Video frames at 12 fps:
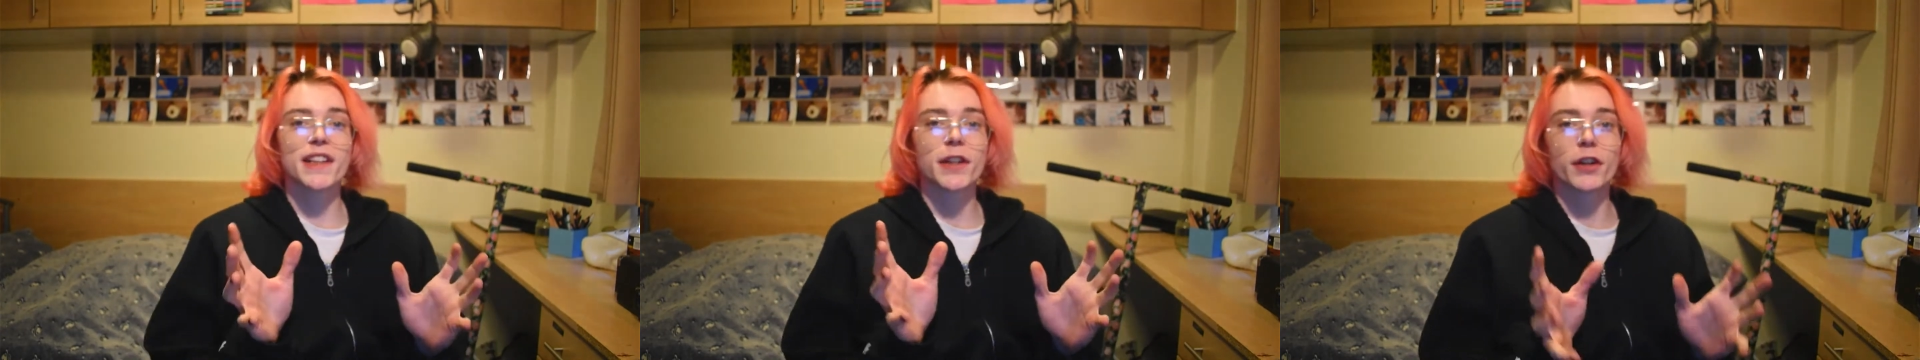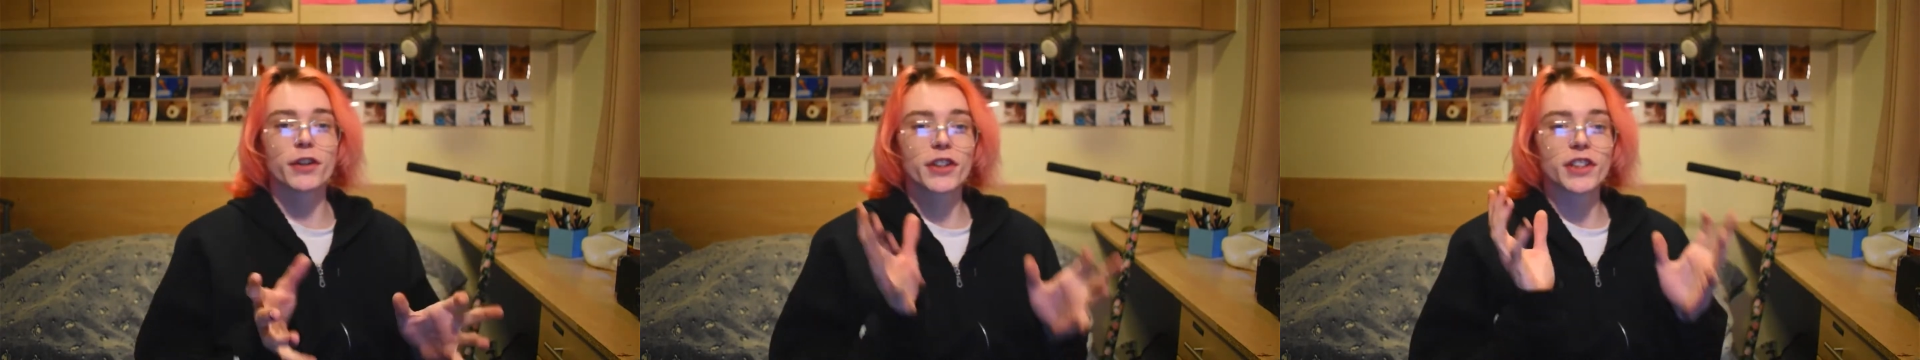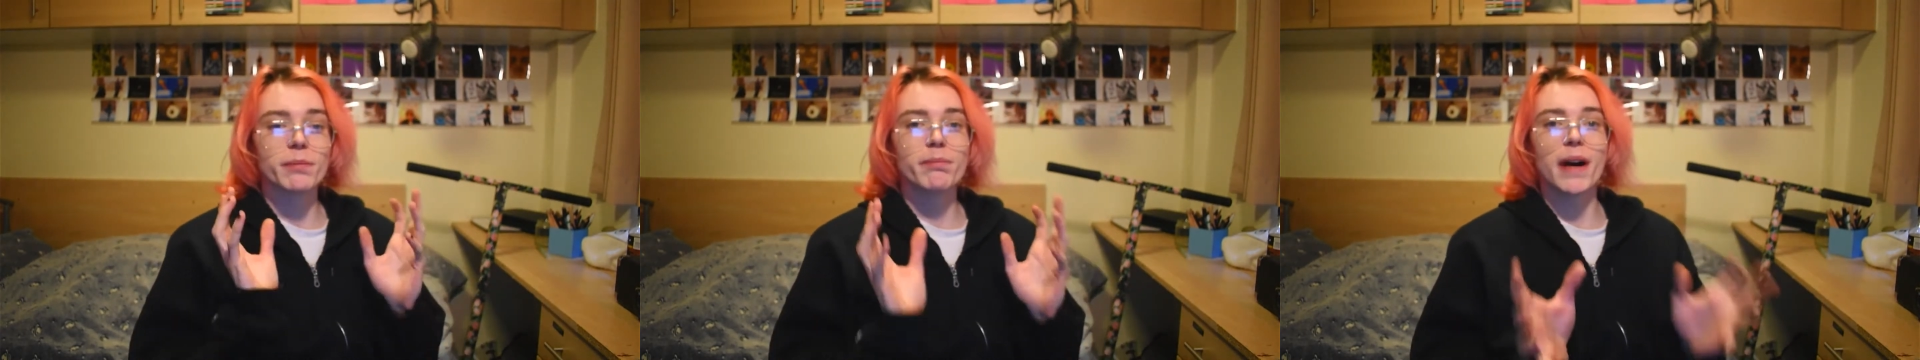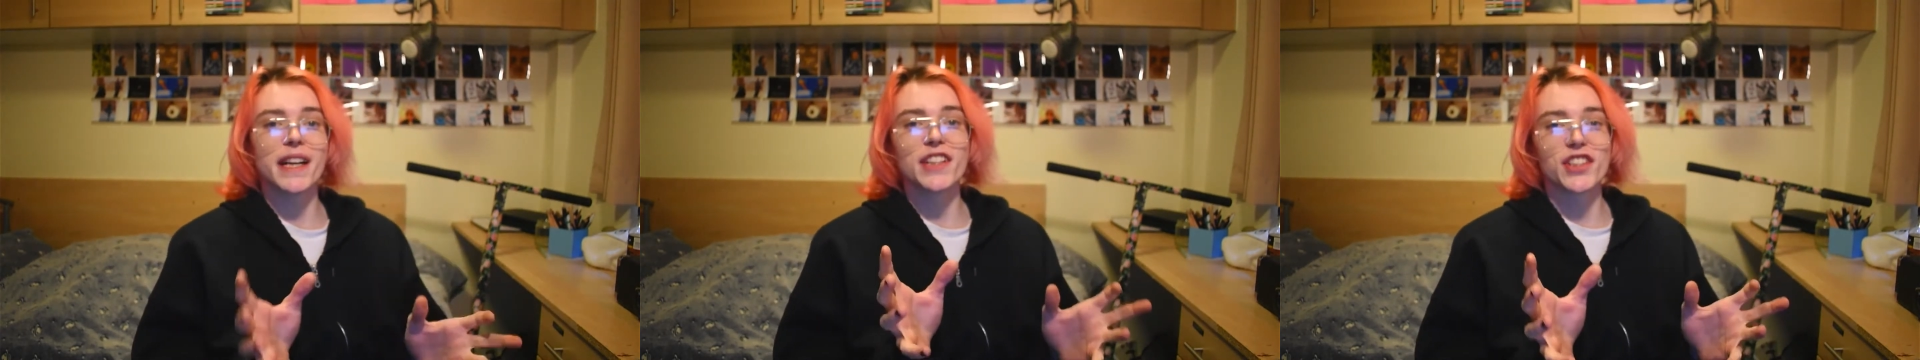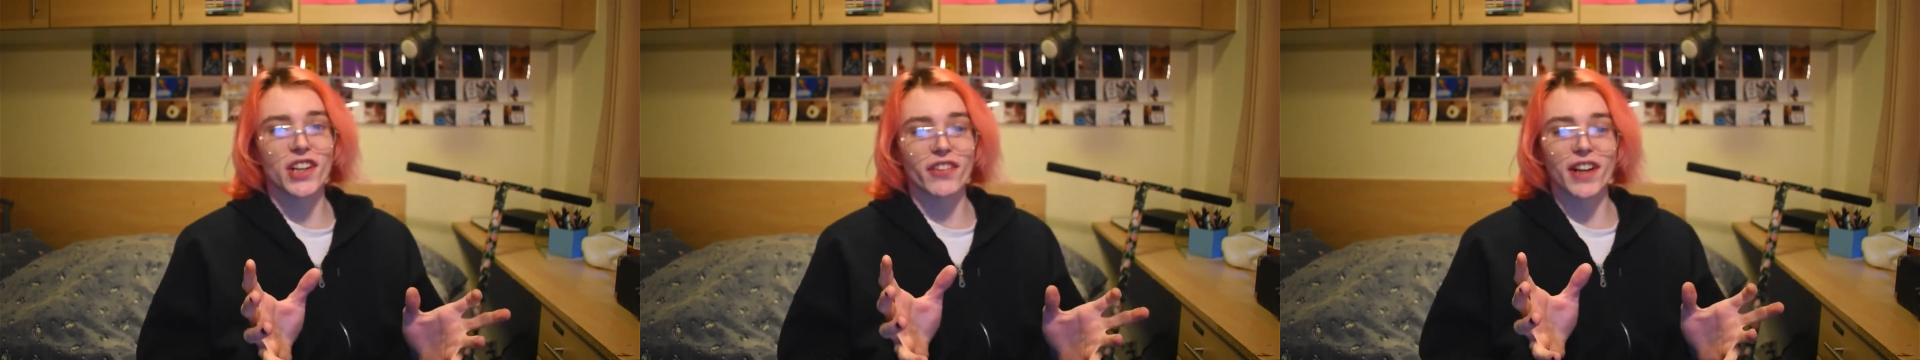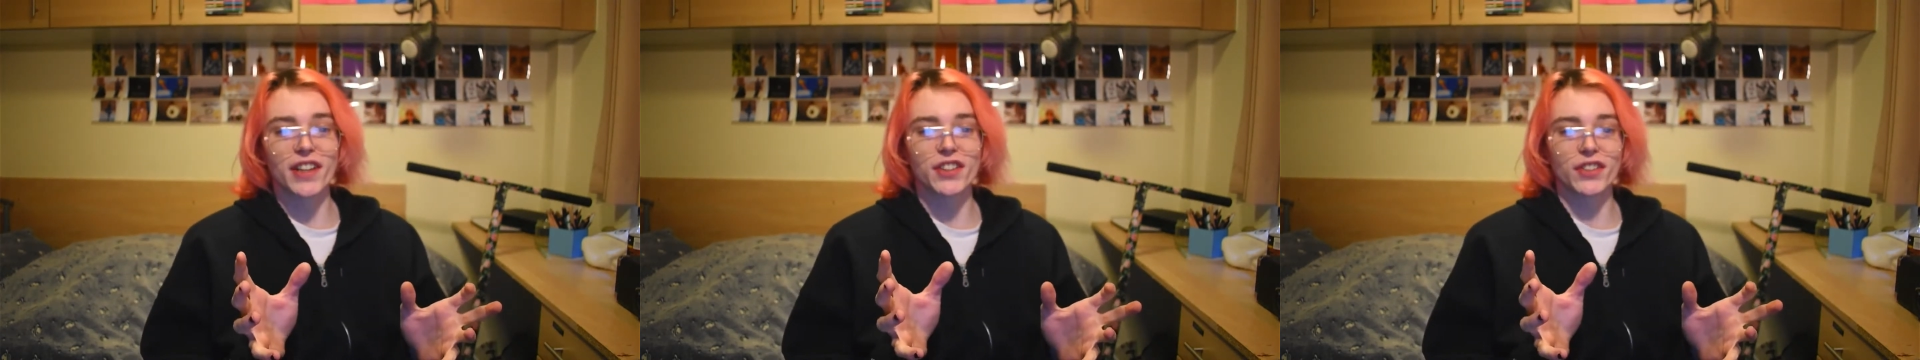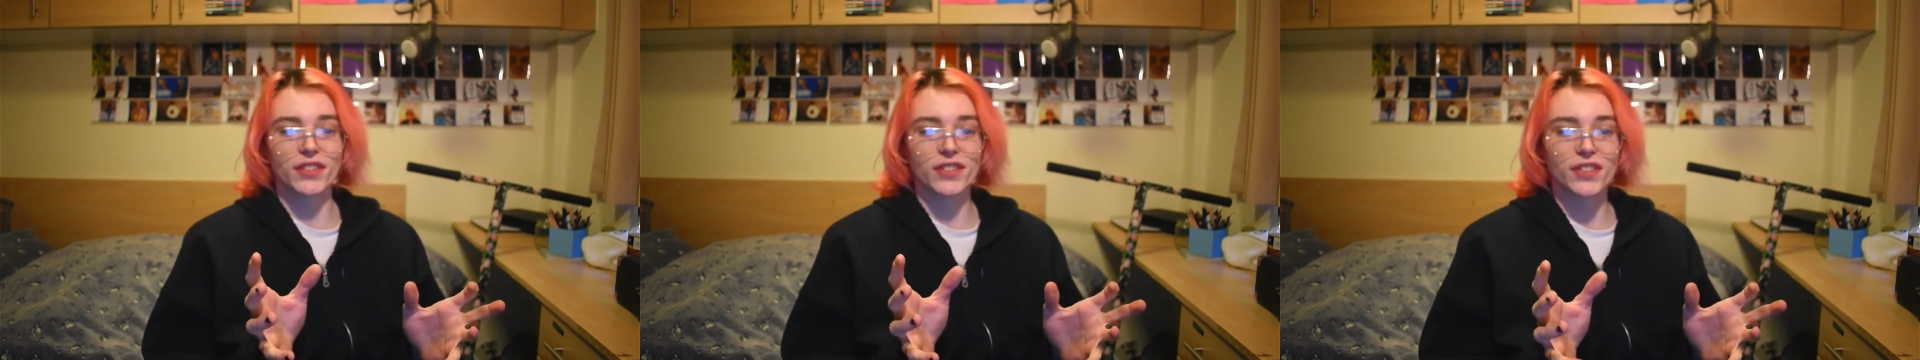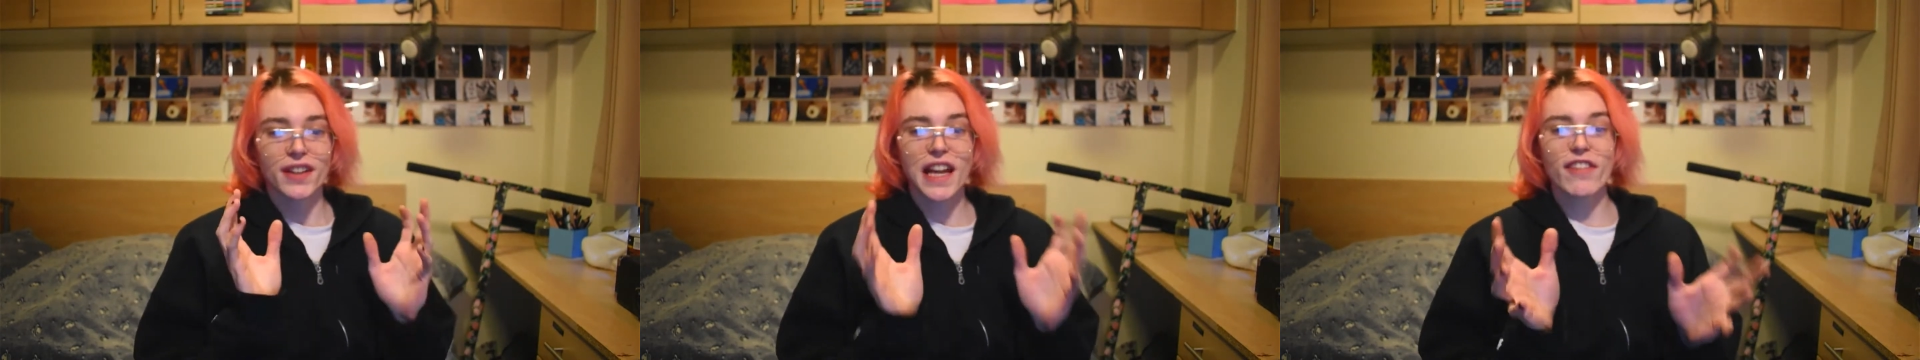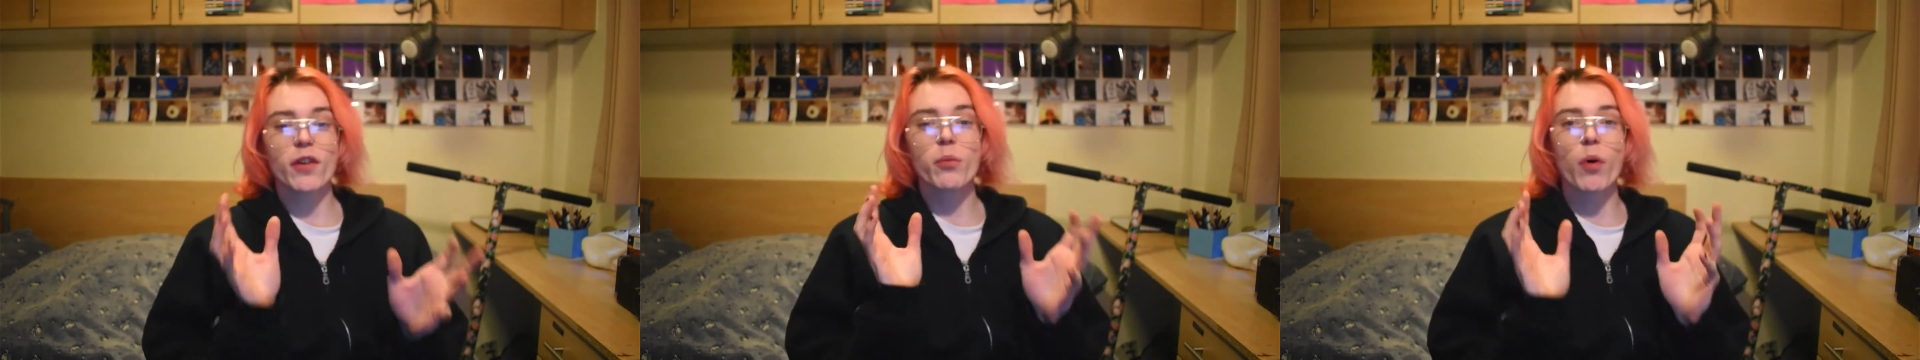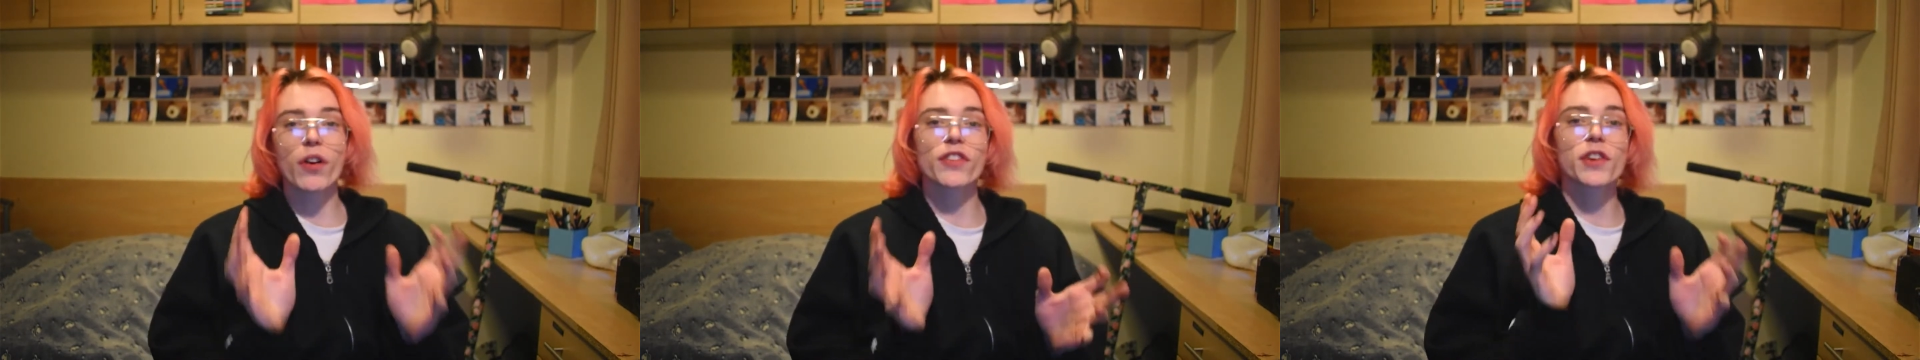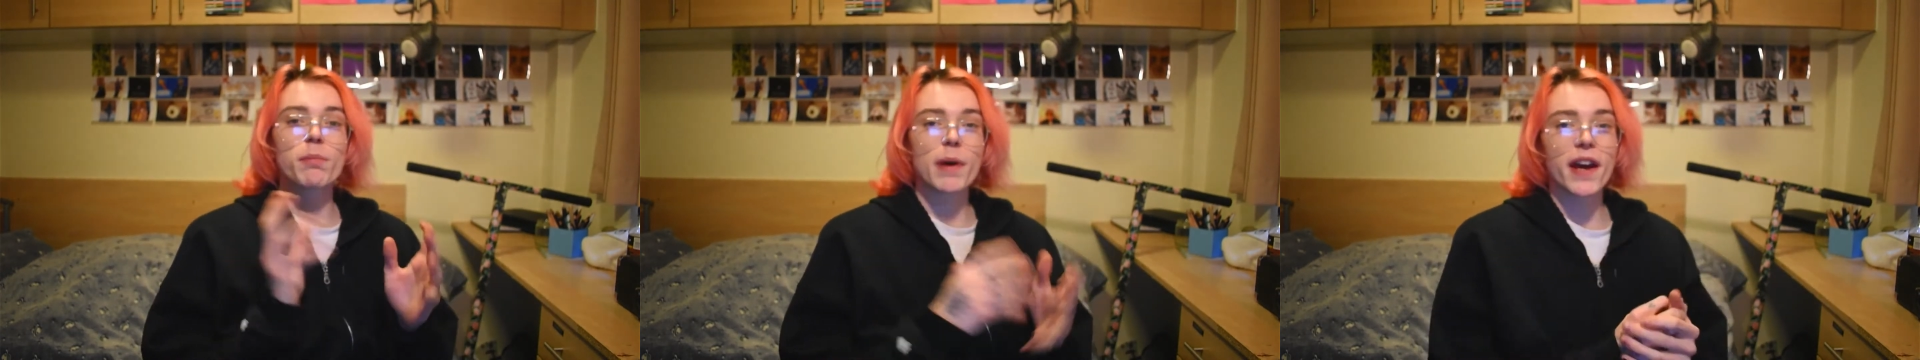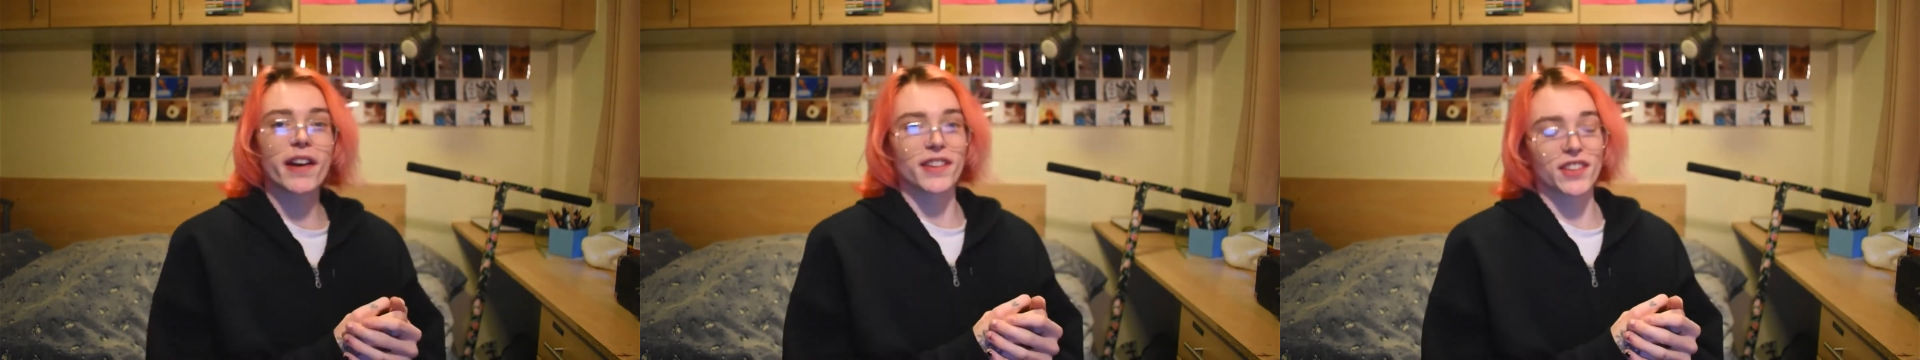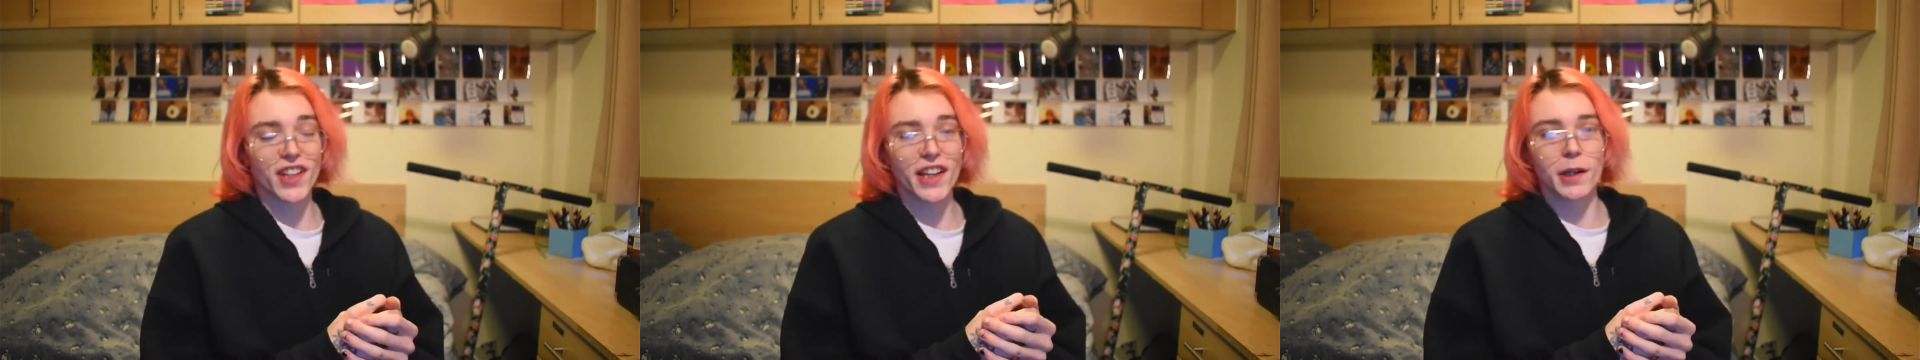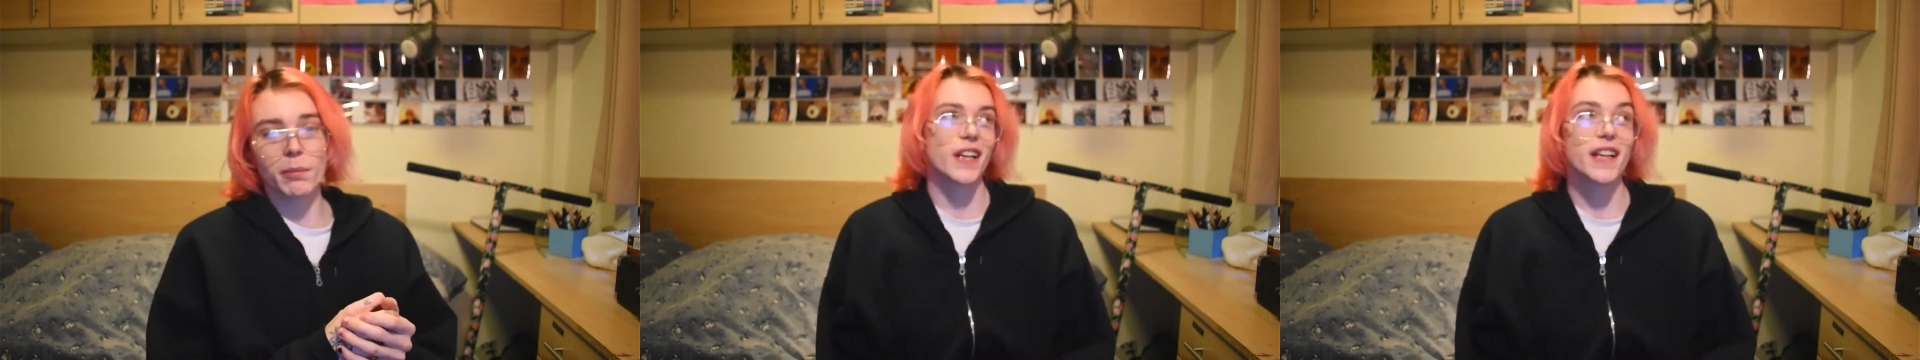countries and many generations, never once appearing the same.